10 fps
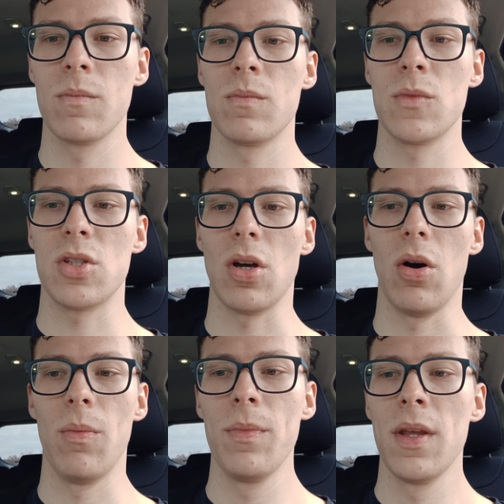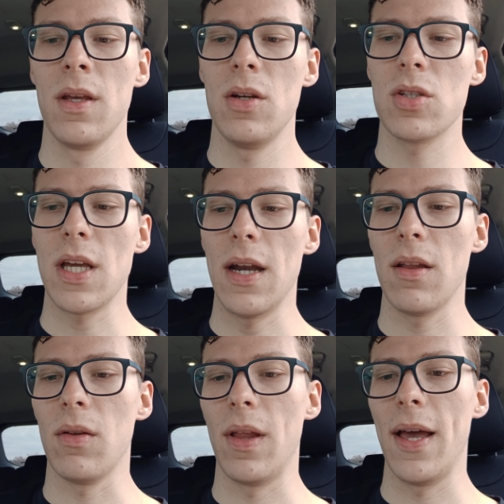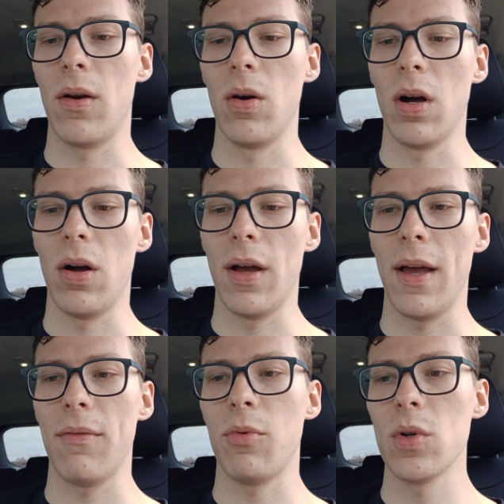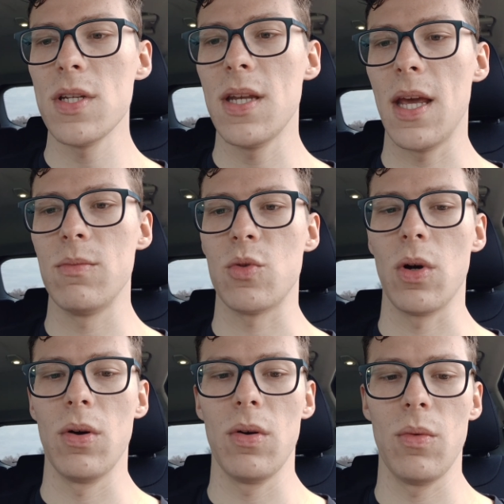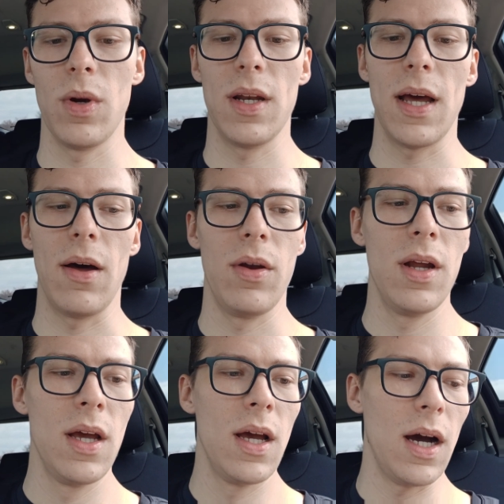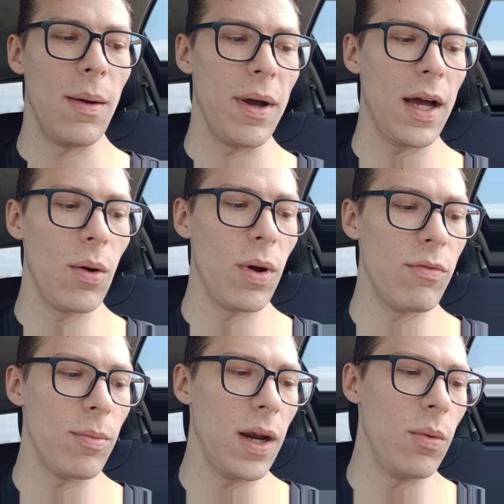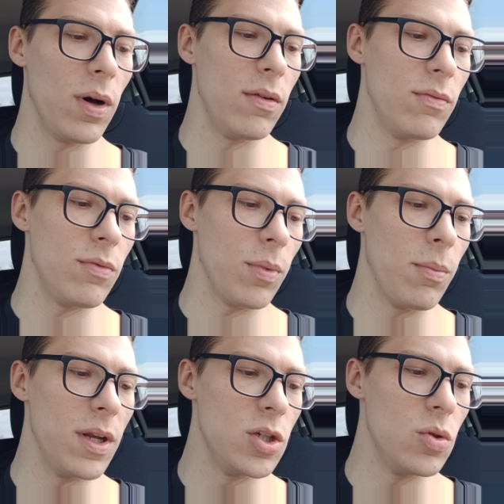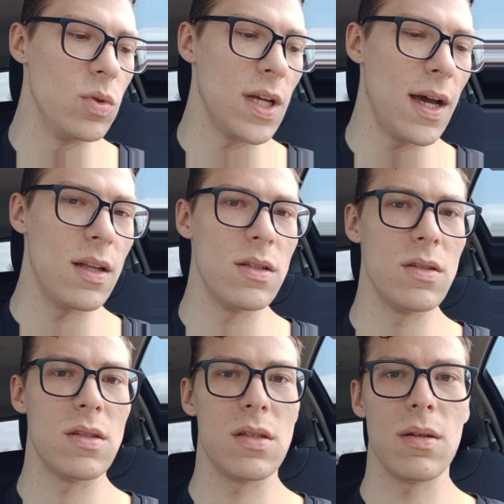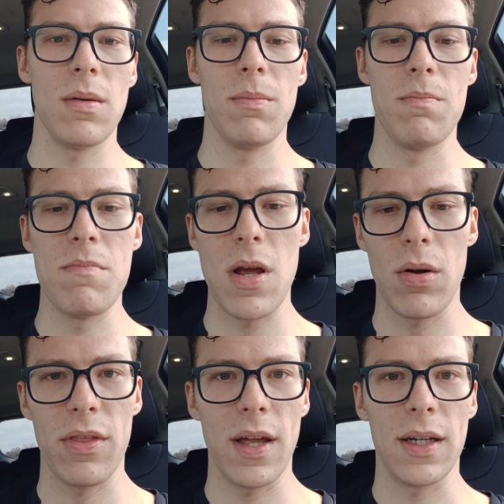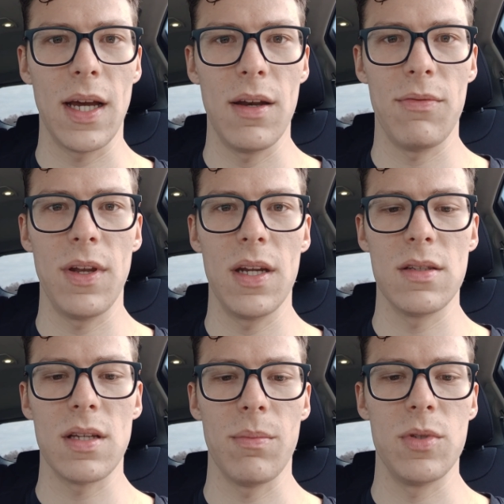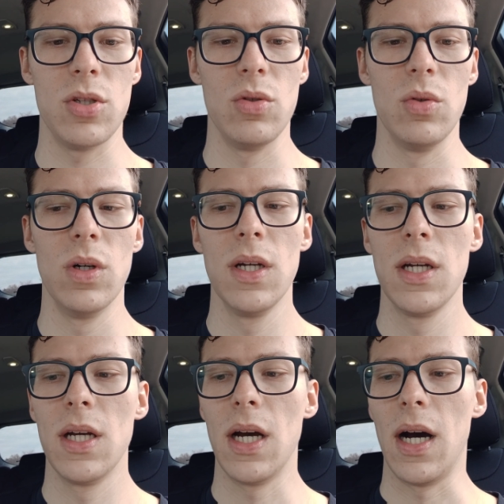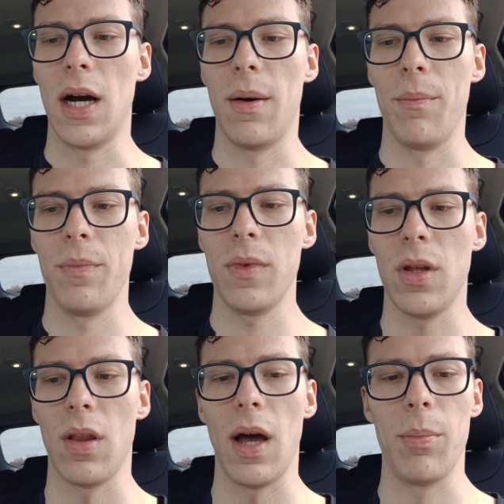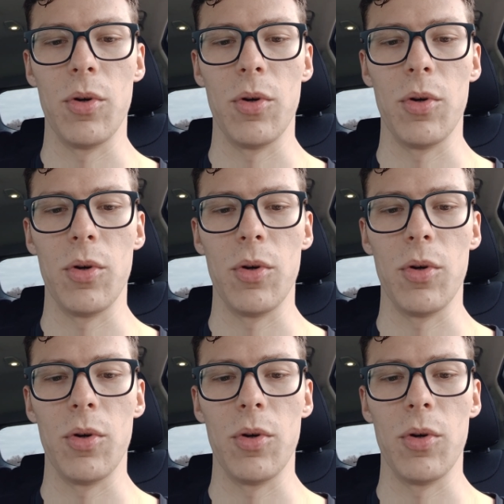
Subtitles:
So here's kind of the layout. I have 14 names written down. I kind of went from anyone from the mid 210s, marathon kind of fitness, up to the upper